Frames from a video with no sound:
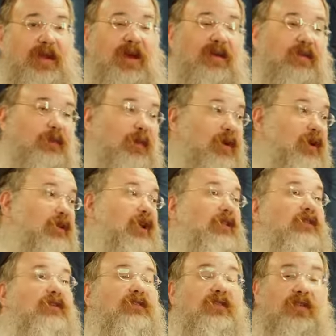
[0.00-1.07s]
the iceberg, and then
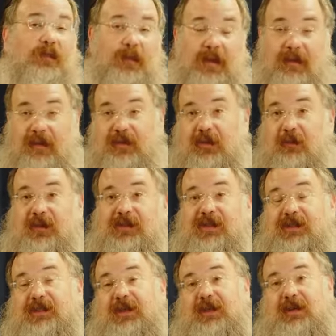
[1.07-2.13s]
there's the spiritual, which
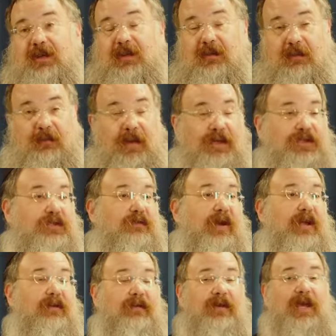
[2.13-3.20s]
is the much
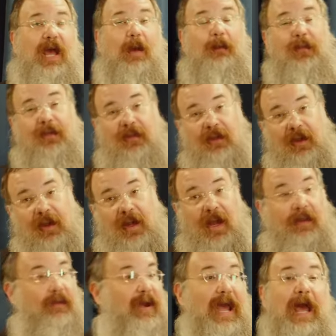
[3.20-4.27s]
greater depth.
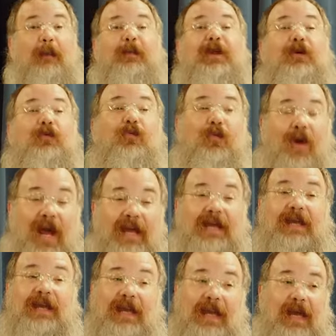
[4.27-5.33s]
And they're happening right
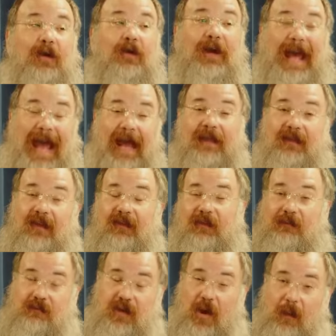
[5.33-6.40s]
now, at this
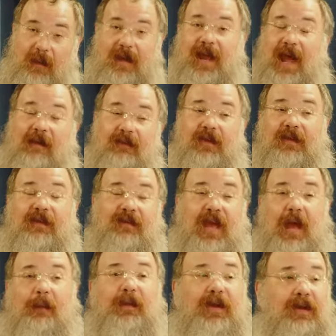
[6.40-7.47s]
moment. Everything's
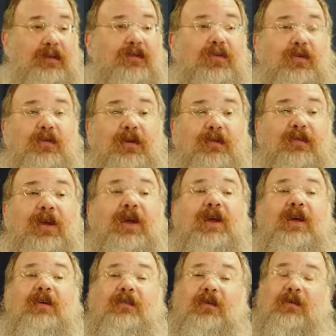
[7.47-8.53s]
happening in two worlds.
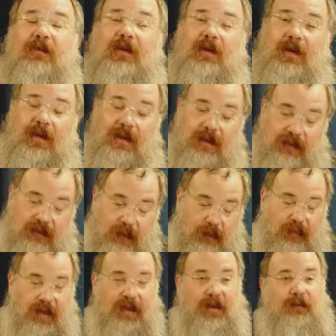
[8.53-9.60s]
So here's the
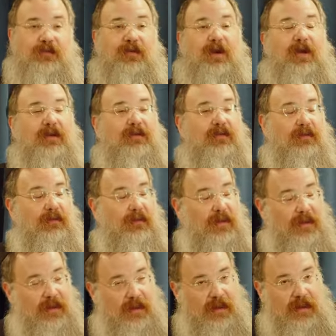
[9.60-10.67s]
point I'm trying to
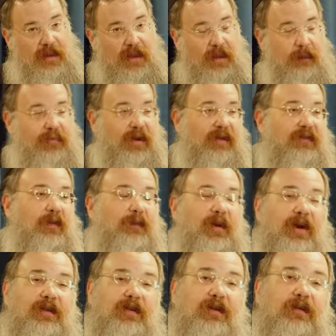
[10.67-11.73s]
impress
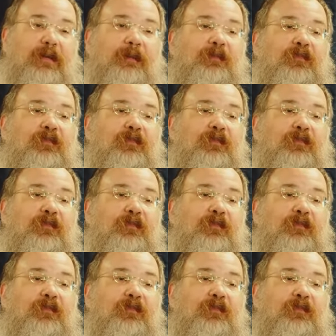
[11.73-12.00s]
upon you.